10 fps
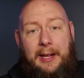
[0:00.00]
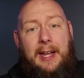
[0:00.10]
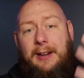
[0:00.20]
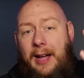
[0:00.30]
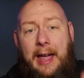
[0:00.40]

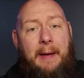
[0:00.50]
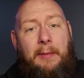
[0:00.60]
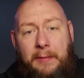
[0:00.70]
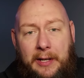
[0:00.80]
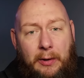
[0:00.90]
Again, I have
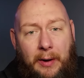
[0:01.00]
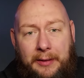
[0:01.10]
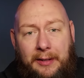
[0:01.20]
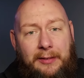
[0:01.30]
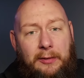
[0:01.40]
a video
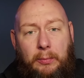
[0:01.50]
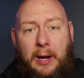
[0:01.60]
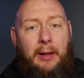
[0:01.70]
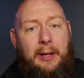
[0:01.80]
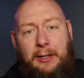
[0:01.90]
on this as
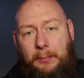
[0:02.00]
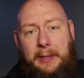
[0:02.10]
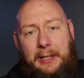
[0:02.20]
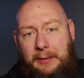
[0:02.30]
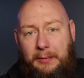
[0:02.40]
well. It'll
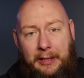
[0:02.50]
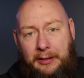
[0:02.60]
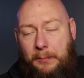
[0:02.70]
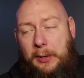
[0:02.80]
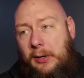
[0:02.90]
be
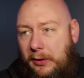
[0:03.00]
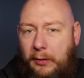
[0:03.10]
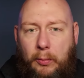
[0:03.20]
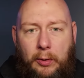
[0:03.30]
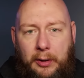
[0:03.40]
linked up here in the
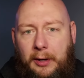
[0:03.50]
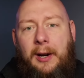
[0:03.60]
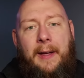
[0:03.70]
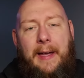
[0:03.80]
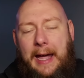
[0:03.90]
corner.
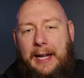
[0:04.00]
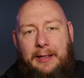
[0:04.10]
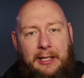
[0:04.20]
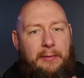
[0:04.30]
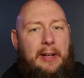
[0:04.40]

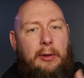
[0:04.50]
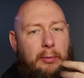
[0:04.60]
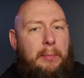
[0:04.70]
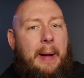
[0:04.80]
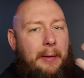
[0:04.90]
And these videos
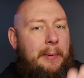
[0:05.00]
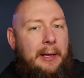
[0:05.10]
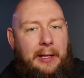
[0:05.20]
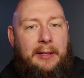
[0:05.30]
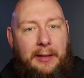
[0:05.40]
will probably be
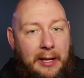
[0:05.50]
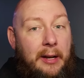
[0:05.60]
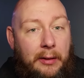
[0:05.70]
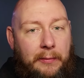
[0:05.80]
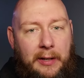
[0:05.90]
linked at the
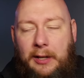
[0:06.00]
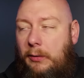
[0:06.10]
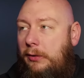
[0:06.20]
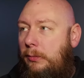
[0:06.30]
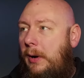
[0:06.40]
end of the
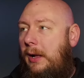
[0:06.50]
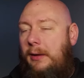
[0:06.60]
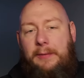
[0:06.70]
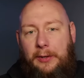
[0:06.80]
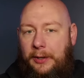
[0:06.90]
video as well
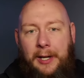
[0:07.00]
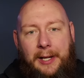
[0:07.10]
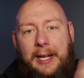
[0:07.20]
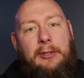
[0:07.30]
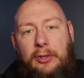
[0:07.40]
if you're
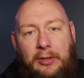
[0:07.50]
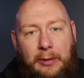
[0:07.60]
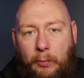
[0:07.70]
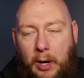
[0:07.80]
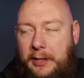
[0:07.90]

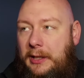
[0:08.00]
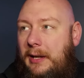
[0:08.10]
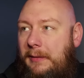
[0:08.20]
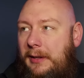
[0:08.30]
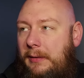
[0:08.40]
interested in watching
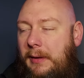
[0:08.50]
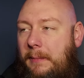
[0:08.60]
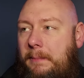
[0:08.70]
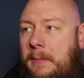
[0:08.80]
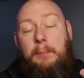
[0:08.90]
any of
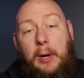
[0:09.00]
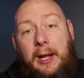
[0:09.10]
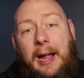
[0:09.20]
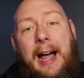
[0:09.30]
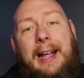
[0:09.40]
them.
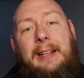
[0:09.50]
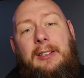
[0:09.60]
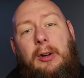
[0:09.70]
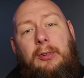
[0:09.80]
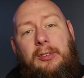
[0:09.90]
But I got
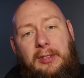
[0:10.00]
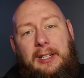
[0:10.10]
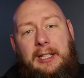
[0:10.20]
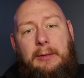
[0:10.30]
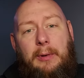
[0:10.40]
to go
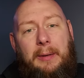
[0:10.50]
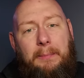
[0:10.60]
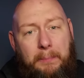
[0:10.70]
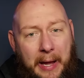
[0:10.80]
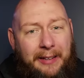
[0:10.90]
see what
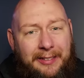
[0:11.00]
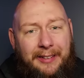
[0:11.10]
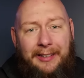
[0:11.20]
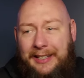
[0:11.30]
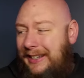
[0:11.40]

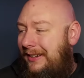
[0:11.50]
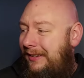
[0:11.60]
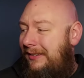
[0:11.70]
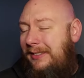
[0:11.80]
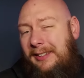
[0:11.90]
basically
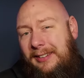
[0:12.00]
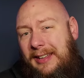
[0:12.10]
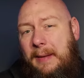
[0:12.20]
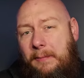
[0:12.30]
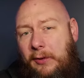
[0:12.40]
is the
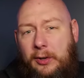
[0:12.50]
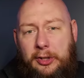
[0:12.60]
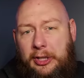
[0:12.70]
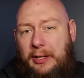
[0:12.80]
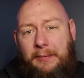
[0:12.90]
same
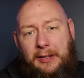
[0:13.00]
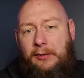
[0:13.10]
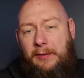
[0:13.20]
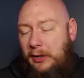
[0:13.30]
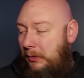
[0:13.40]
version of
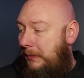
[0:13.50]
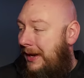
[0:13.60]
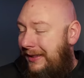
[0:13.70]
this film